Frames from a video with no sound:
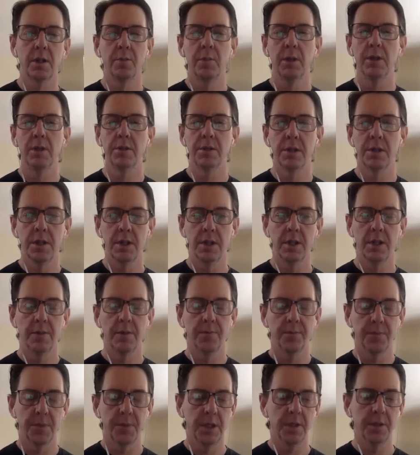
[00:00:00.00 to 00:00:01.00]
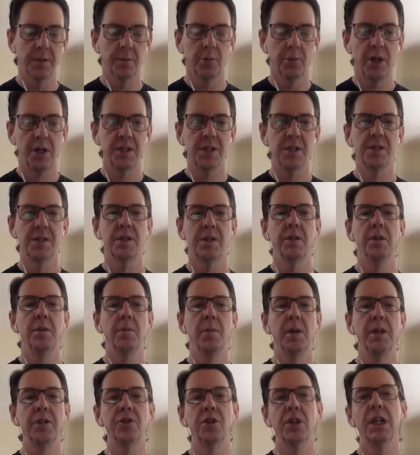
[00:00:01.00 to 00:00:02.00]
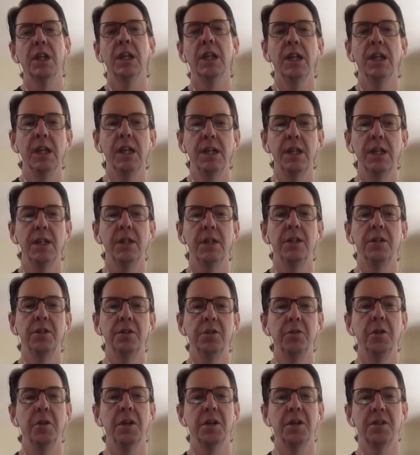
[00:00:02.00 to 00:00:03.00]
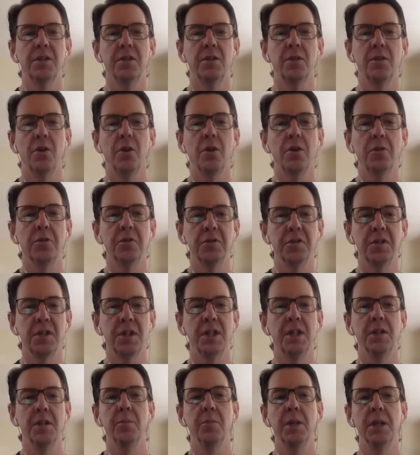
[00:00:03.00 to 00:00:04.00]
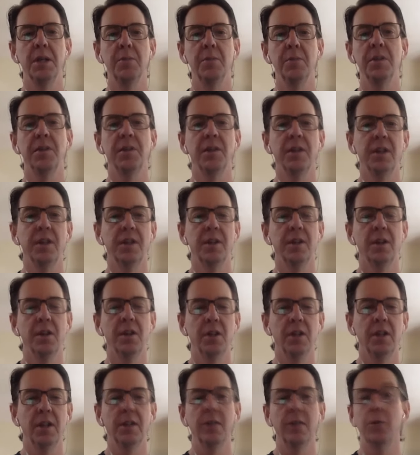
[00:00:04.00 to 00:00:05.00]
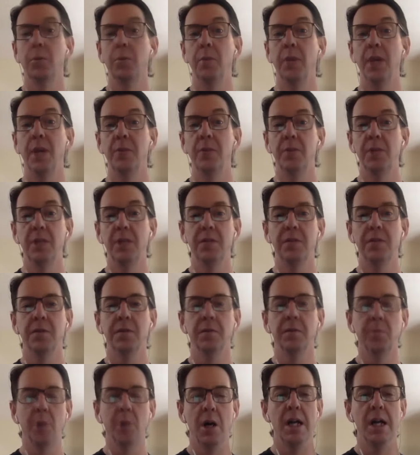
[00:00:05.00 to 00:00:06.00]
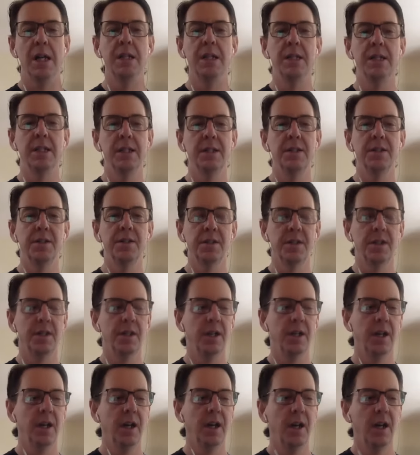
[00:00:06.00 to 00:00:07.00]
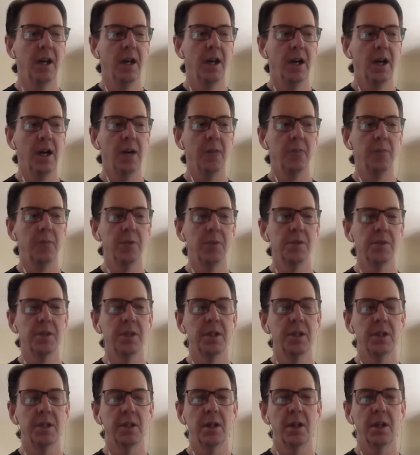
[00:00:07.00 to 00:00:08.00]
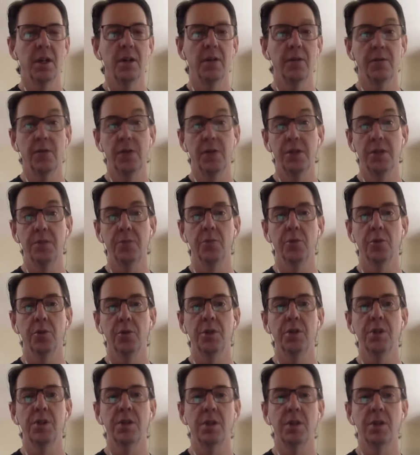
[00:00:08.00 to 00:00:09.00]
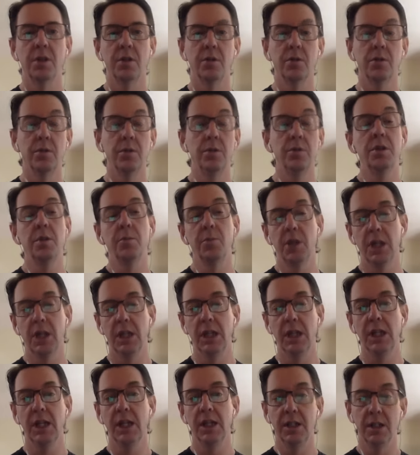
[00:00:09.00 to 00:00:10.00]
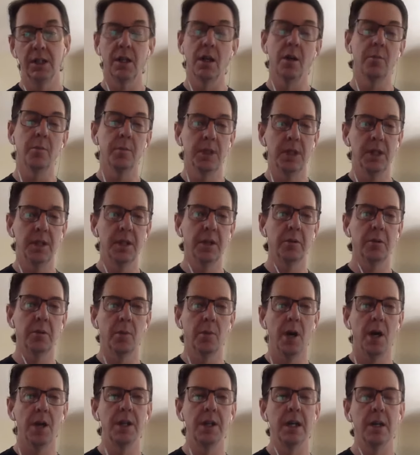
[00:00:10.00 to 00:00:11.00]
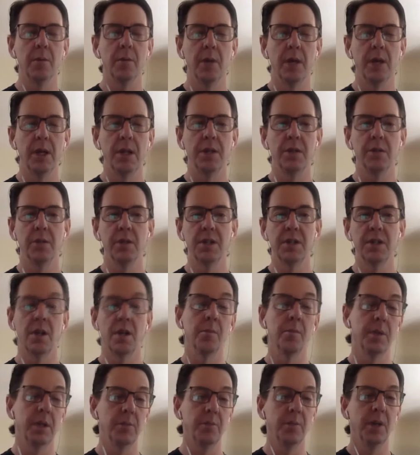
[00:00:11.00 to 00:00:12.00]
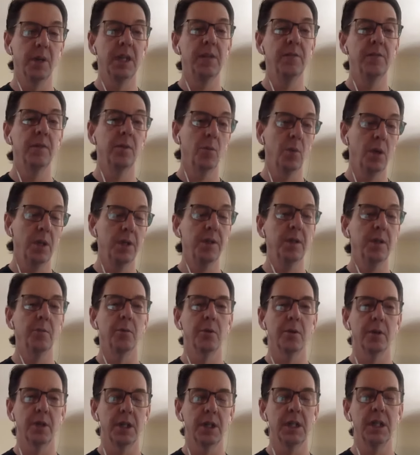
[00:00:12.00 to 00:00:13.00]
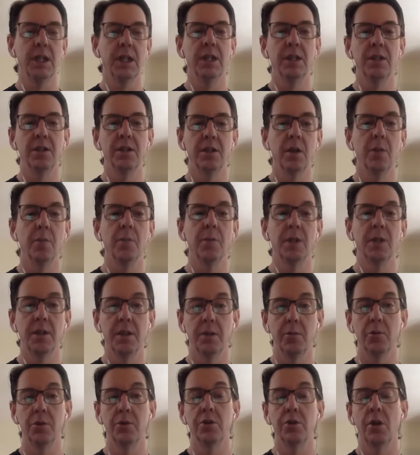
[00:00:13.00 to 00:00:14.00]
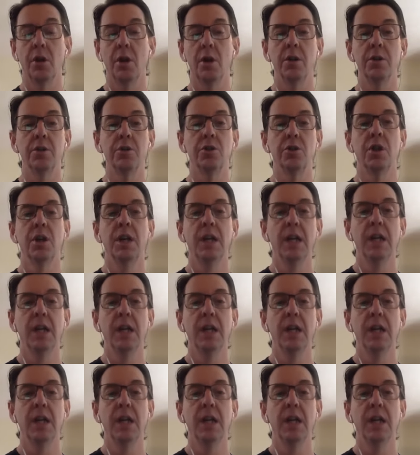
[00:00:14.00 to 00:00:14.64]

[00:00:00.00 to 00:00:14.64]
about in the prices there, you mentioned Canadian and US dollars, and it made me think a little pet peeve of mine is I'm using FreshBooks, who used to be a Canadian company. They were bought now by a US company, but even when they were a Canadian company, they would charge